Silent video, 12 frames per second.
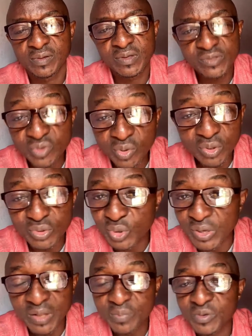It's not going to
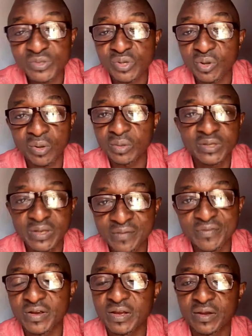help us all in
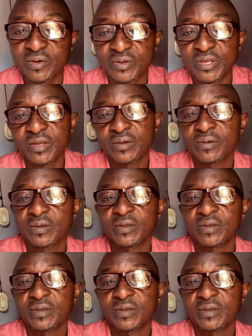Africa. Okay.